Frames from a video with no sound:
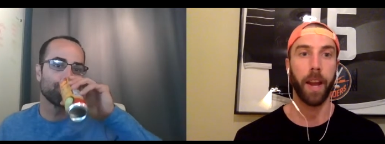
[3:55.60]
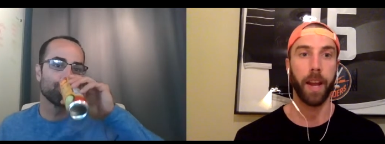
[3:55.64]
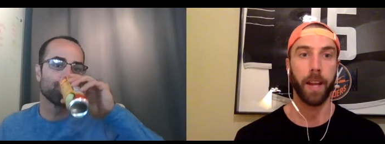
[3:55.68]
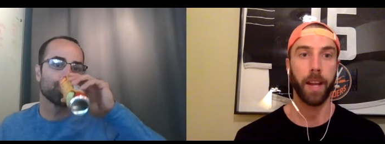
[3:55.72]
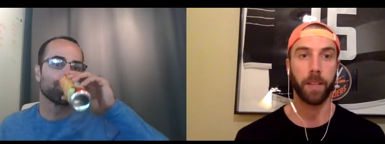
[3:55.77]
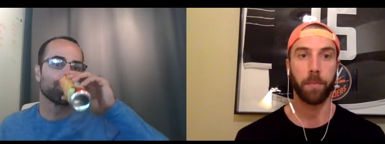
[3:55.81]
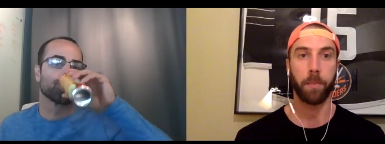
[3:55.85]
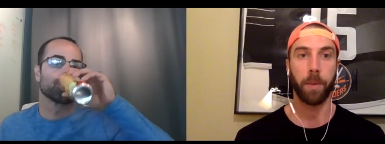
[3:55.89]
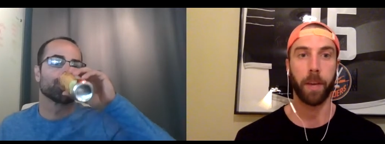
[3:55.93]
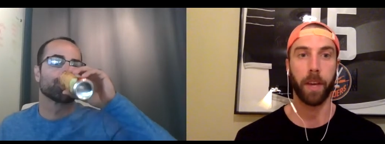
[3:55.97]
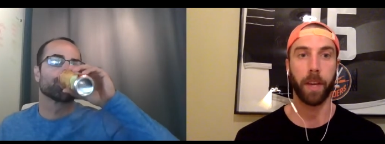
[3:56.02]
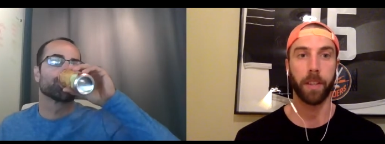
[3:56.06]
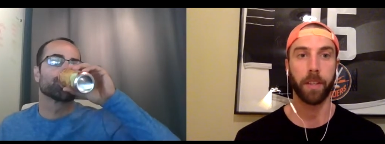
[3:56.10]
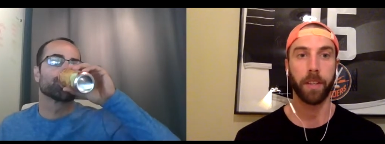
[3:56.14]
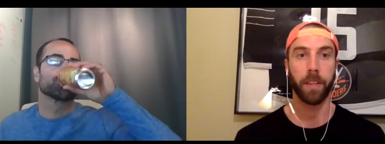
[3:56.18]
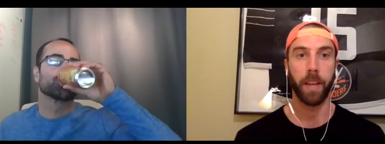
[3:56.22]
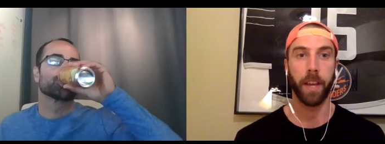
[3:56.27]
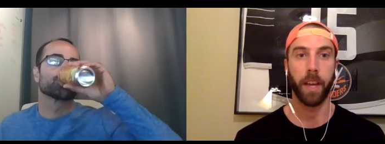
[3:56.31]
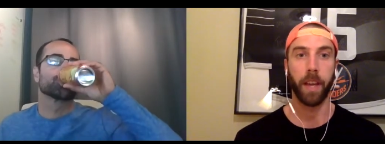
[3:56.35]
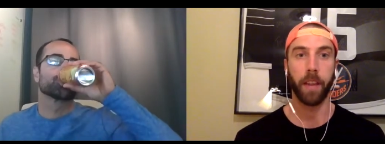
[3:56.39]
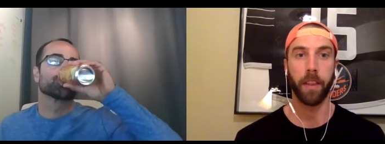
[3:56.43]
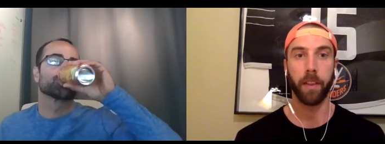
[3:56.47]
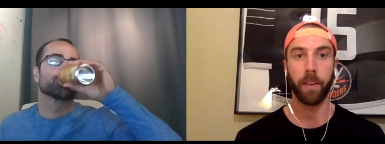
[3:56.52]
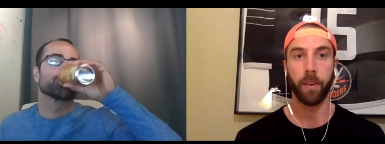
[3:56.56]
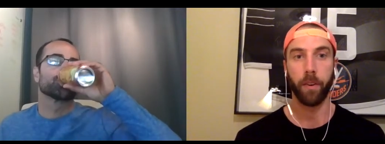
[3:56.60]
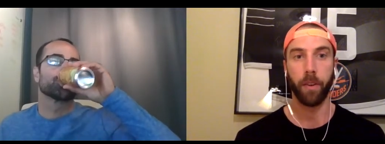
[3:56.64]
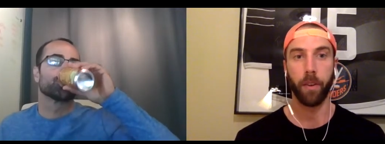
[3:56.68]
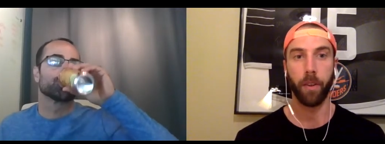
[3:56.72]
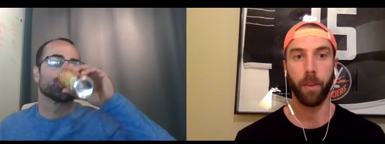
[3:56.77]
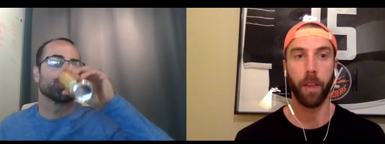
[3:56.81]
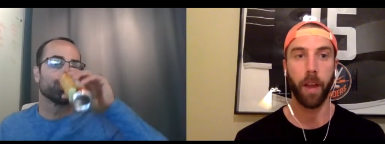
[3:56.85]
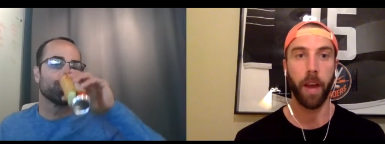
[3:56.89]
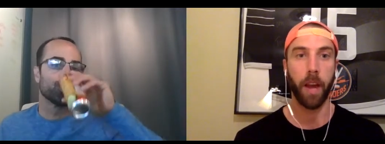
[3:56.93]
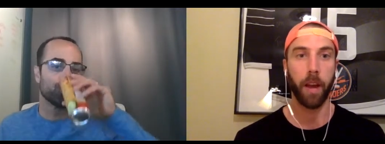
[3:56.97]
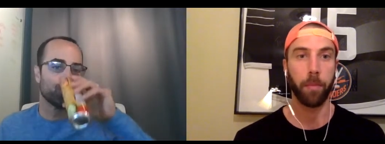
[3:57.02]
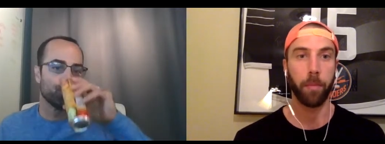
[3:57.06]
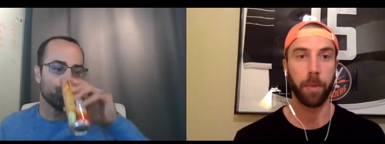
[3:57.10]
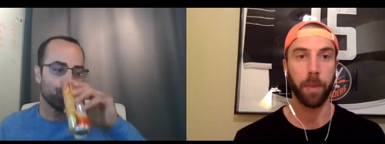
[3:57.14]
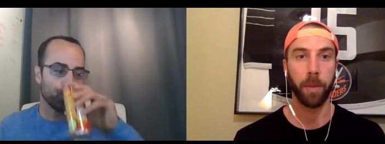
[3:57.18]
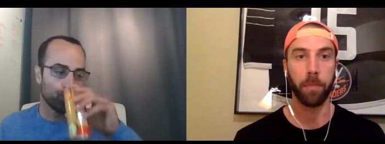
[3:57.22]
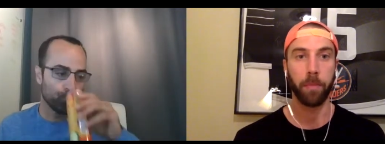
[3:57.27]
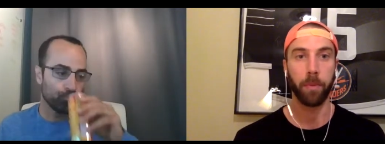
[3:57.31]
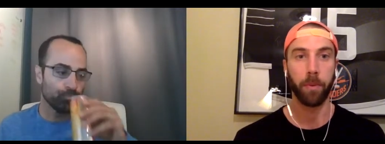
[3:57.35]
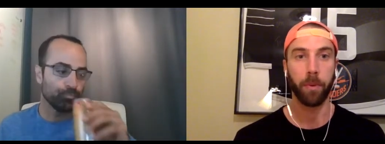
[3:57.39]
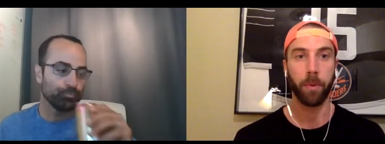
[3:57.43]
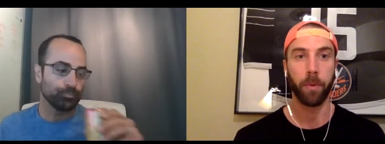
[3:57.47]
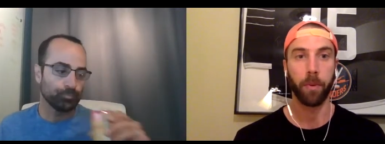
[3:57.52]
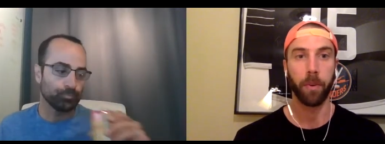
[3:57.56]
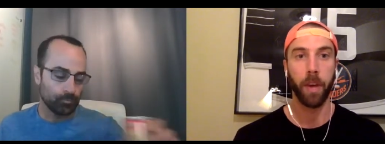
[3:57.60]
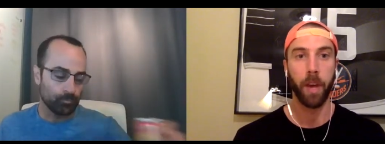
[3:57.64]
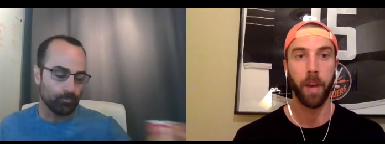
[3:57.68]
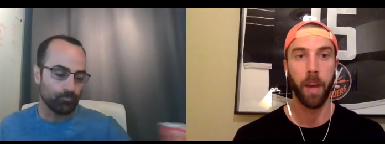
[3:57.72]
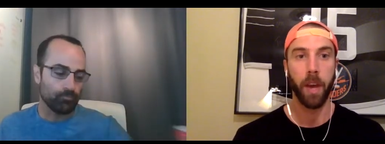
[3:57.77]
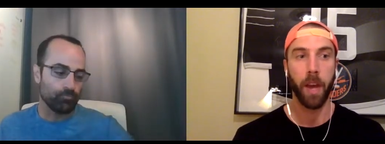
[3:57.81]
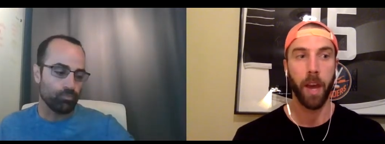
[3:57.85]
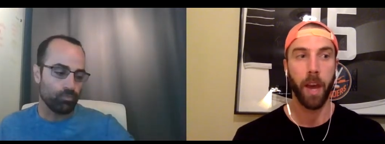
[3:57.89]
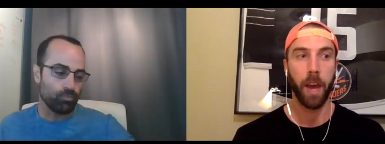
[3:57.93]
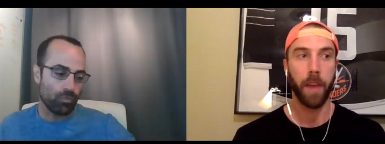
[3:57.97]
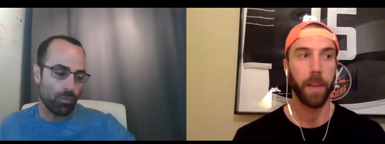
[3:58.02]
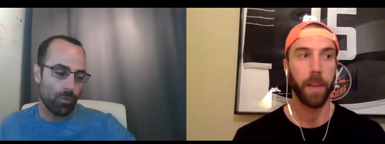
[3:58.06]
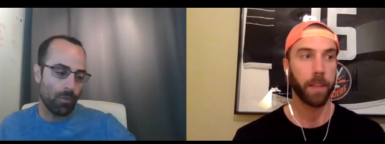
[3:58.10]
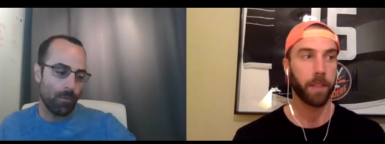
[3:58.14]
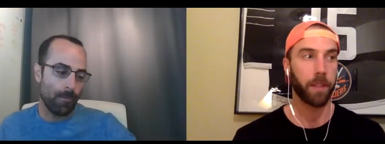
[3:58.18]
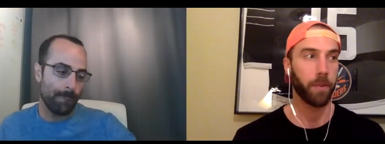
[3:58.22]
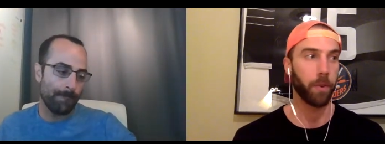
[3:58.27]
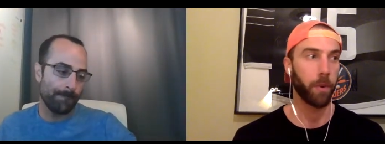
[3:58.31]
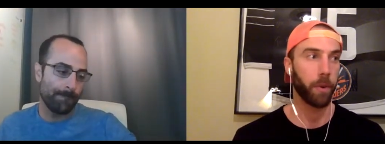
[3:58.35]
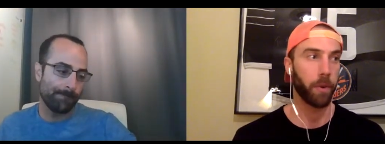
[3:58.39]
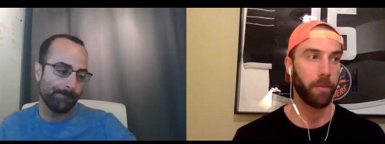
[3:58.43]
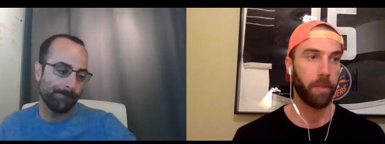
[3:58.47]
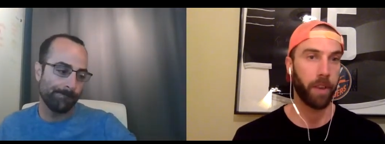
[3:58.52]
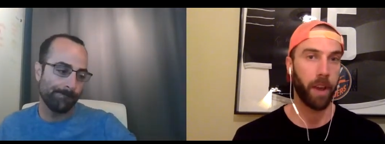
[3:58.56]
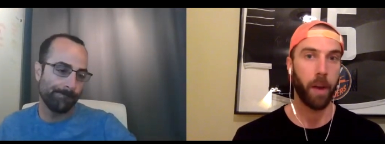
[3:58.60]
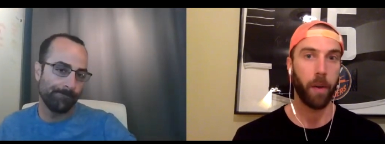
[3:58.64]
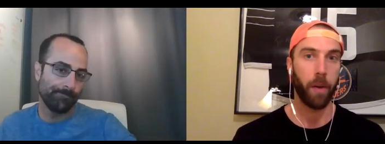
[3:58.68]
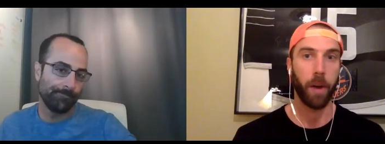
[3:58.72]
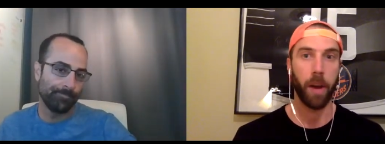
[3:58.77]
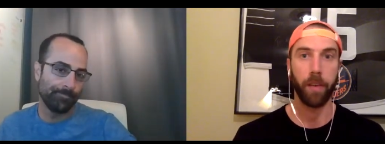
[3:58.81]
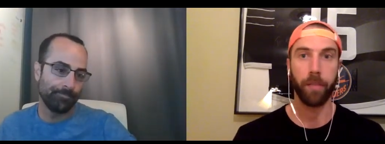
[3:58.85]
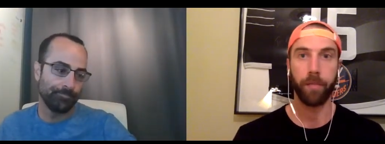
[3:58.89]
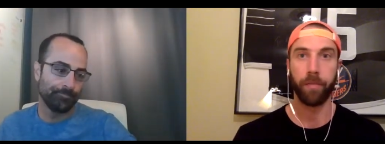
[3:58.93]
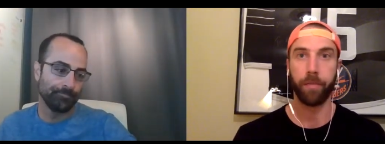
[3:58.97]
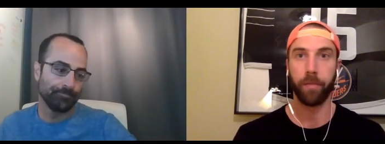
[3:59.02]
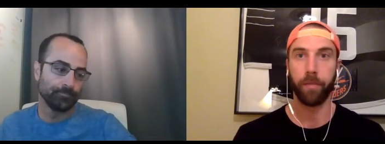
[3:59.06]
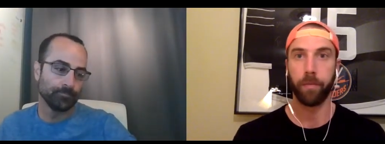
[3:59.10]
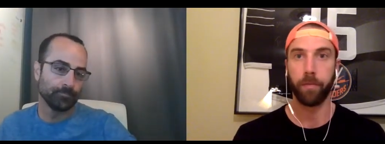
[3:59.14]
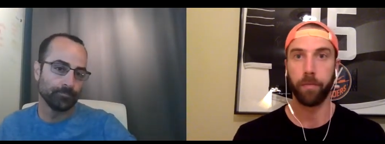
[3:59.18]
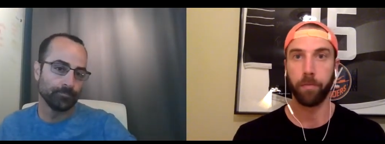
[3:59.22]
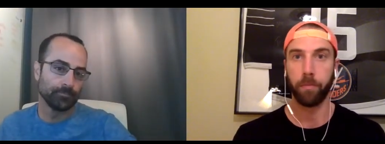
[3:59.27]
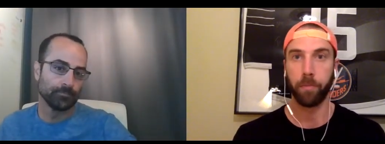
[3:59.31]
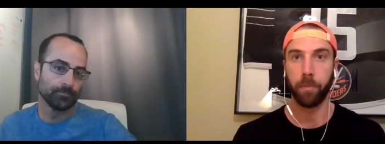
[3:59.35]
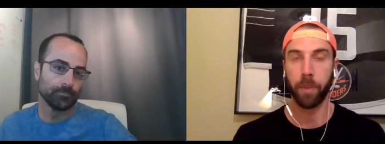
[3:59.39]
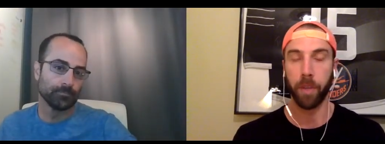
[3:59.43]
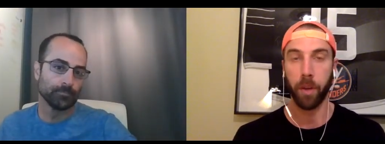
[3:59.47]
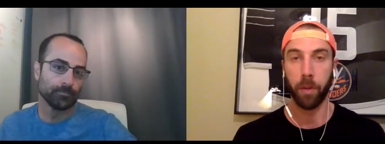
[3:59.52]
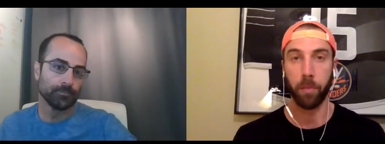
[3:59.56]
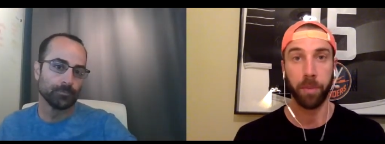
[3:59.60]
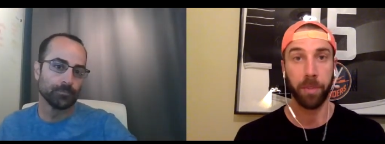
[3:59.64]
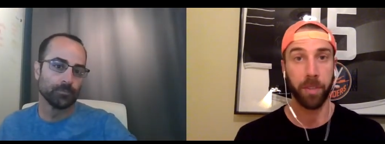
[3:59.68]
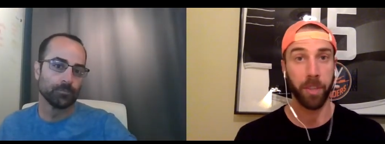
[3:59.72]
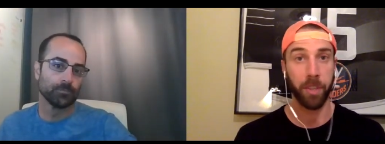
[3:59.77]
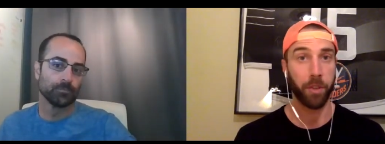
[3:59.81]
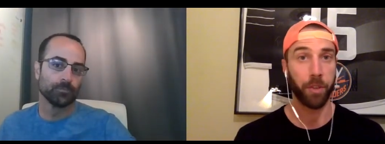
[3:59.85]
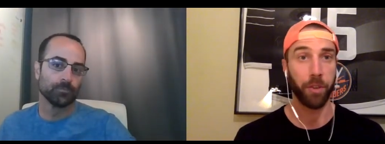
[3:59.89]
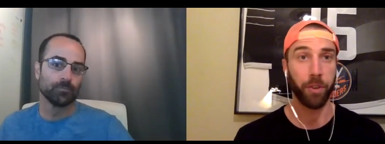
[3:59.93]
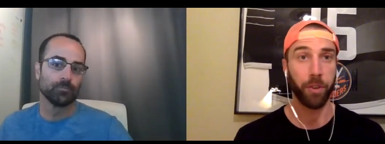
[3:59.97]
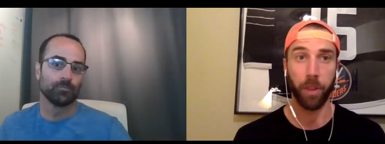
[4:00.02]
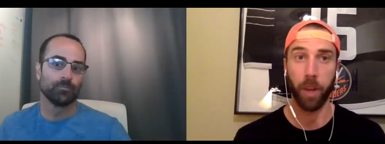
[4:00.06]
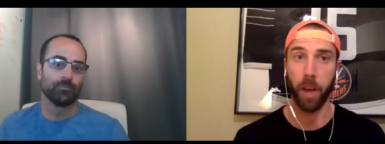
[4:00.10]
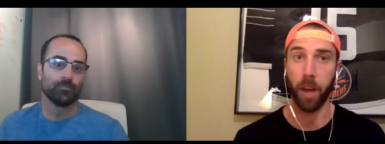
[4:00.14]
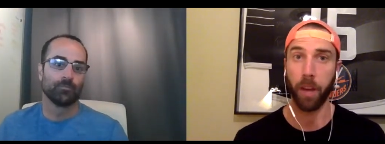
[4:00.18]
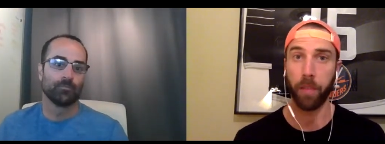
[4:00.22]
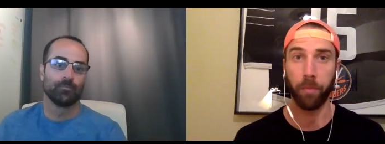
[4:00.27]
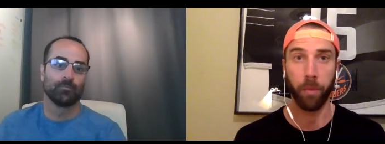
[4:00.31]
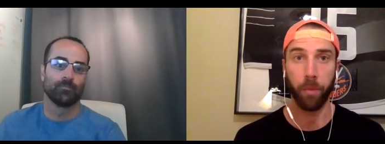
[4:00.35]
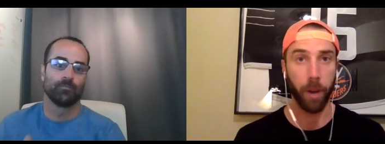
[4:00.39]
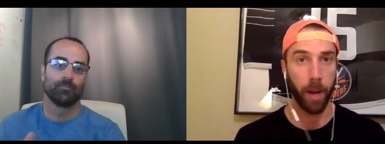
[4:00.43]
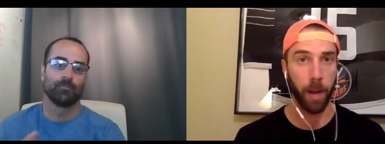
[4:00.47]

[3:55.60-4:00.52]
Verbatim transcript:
Speaker 1: aspect. And there are a lot of people, and that's sort of how I've, you know, positioned a lot of what